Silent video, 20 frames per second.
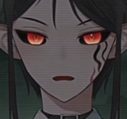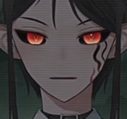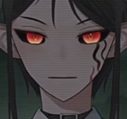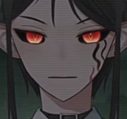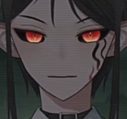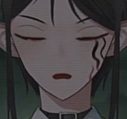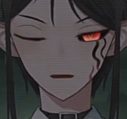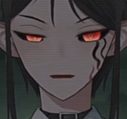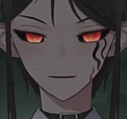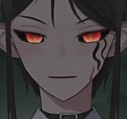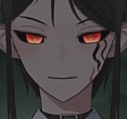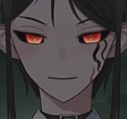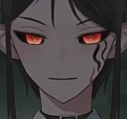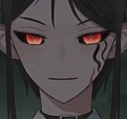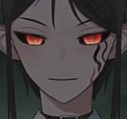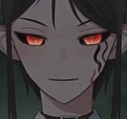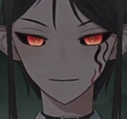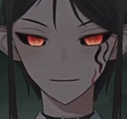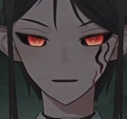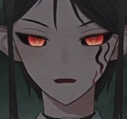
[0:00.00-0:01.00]
medicine
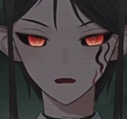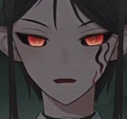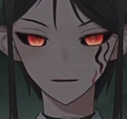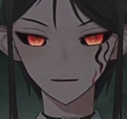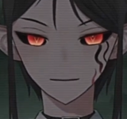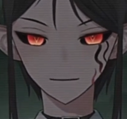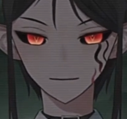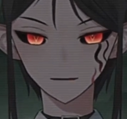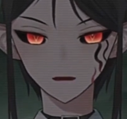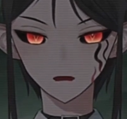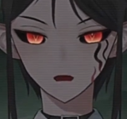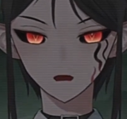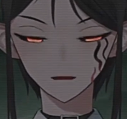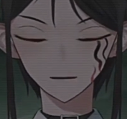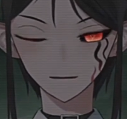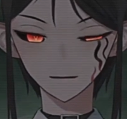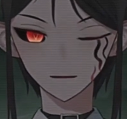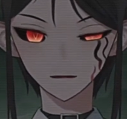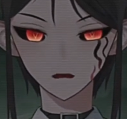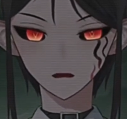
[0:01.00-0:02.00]
tonight. I
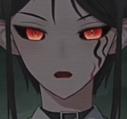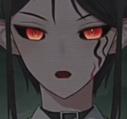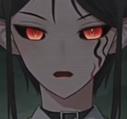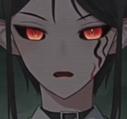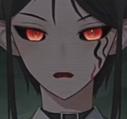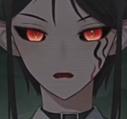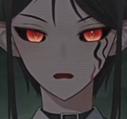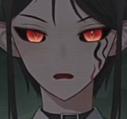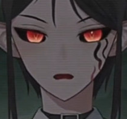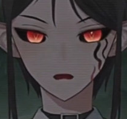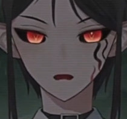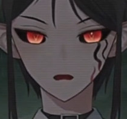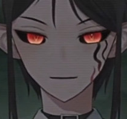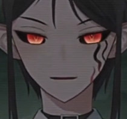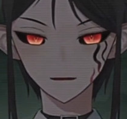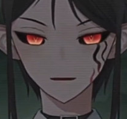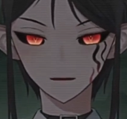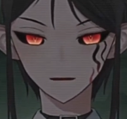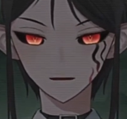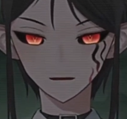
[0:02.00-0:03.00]
didn't want to
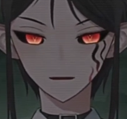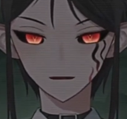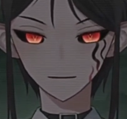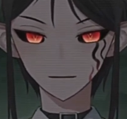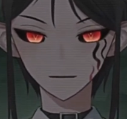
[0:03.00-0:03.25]
risk it.